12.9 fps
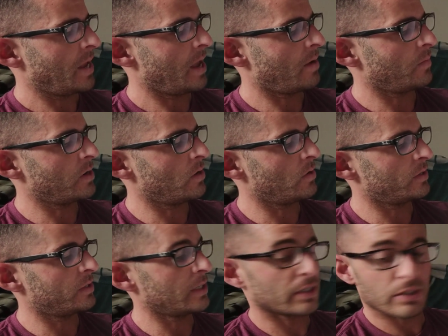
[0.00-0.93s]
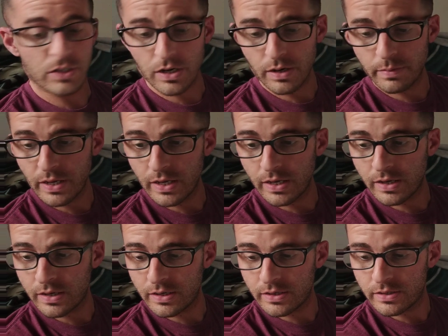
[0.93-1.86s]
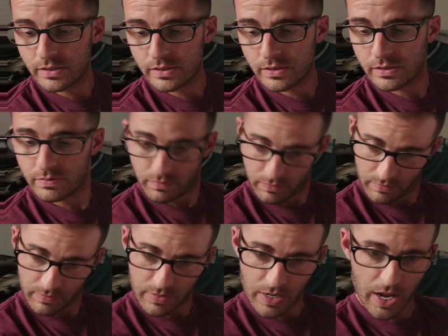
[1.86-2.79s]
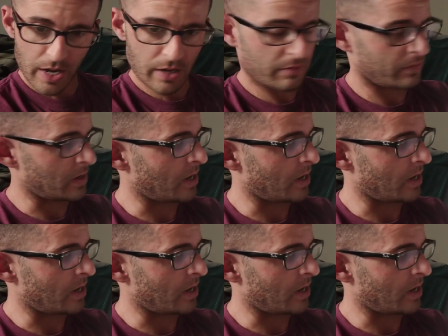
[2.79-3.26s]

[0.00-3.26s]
And we know the sixth term is negative